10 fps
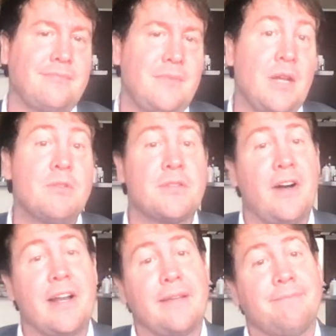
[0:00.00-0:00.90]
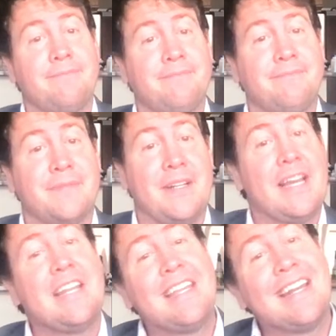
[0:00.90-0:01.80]
It was funny. You know,
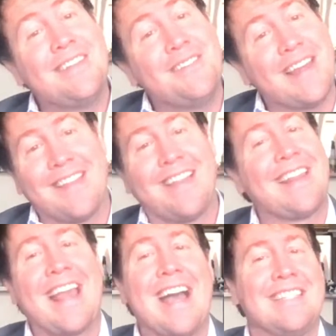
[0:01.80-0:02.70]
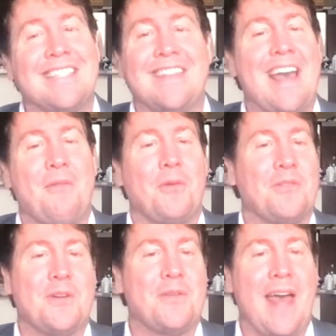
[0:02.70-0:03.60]
you gotta do that. A lot of guys in that
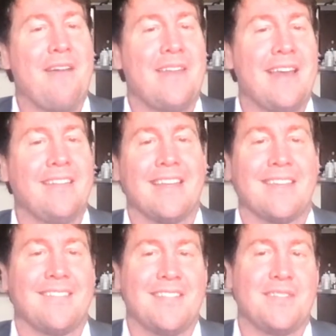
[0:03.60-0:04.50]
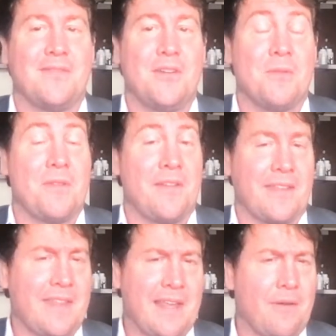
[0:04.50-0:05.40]
world don't have that like sense of humor. They're
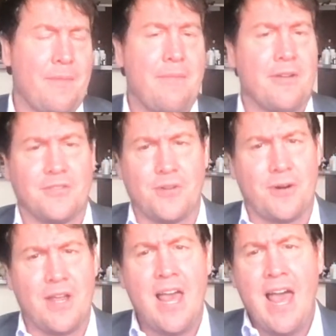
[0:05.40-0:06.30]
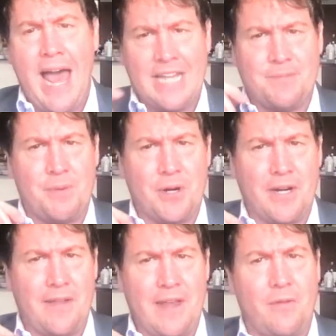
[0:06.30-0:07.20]
like, or maybe they're so
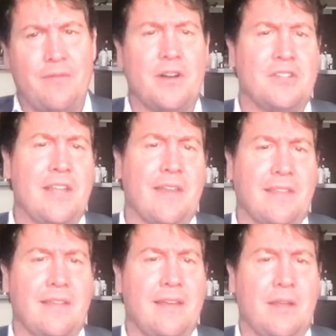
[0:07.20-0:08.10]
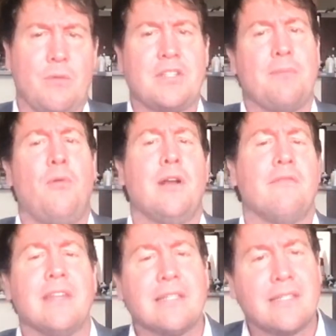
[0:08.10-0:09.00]
Aspergian they don't even understand like what's the point
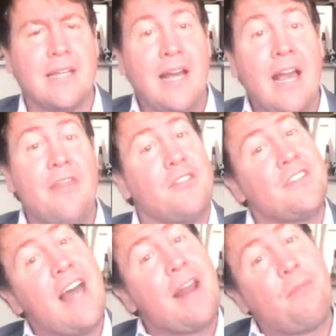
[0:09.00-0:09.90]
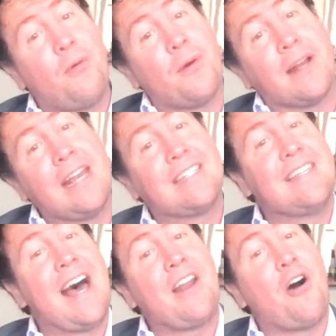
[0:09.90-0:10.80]
of this? There's not a point. It's
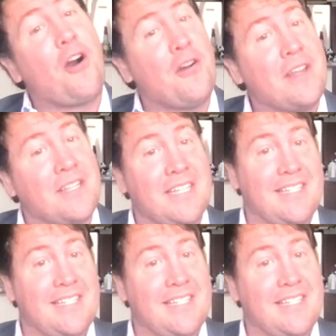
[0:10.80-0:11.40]
not a harness.